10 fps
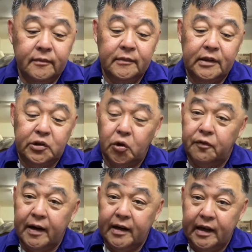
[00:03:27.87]
the
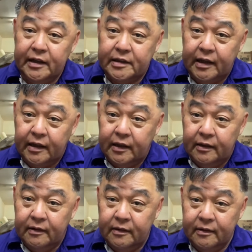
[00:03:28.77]
shofar that is
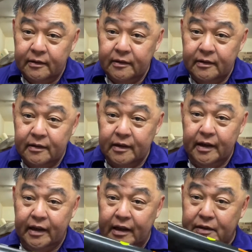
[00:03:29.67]
stated
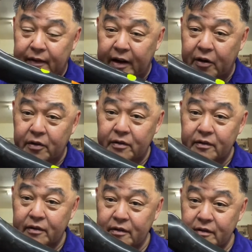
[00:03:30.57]
in this video
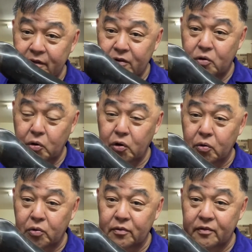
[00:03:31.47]
to
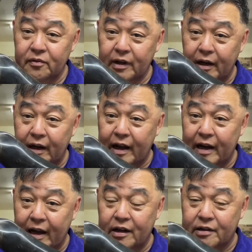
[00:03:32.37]
you and none
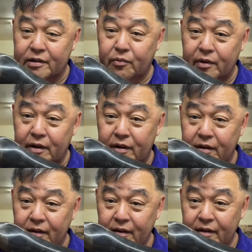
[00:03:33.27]
others.
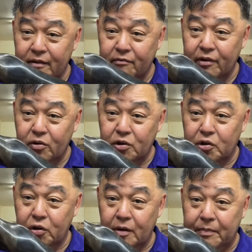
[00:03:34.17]
We don't
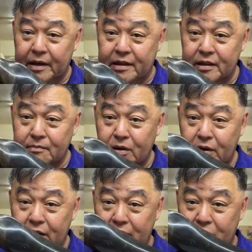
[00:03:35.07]
show you a picture, but we
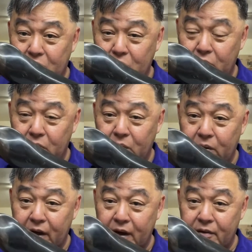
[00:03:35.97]
actually show you
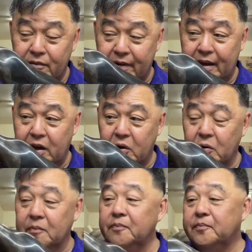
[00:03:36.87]
a video.
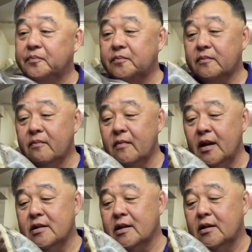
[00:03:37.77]

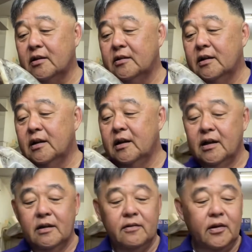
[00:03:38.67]
So
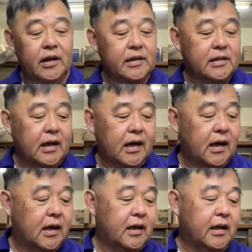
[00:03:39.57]
for this
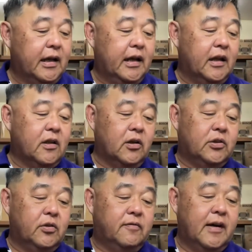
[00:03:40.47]
Gideon Torch
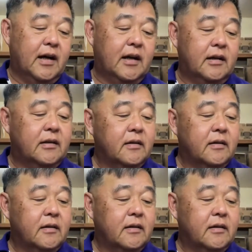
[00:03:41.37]
Shofar